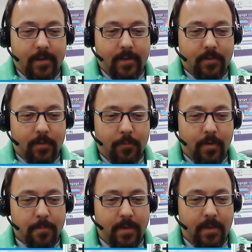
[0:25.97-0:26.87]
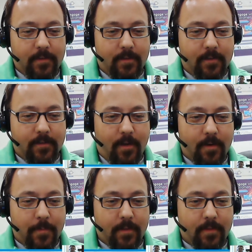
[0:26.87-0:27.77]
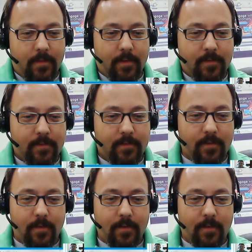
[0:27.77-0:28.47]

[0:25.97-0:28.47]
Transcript: So with me to talk about that,